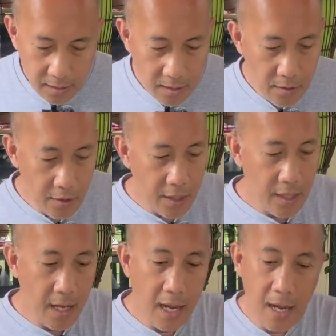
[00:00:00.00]
then you're
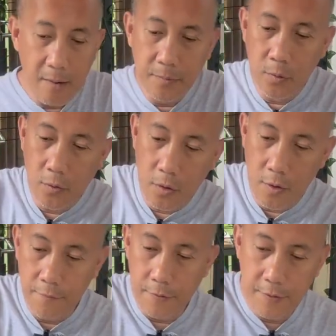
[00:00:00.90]
gonna have to
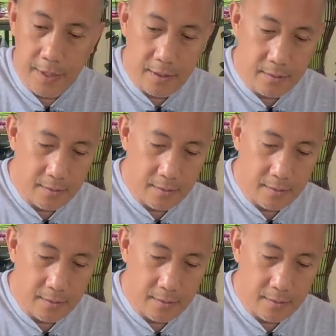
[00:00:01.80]
cover it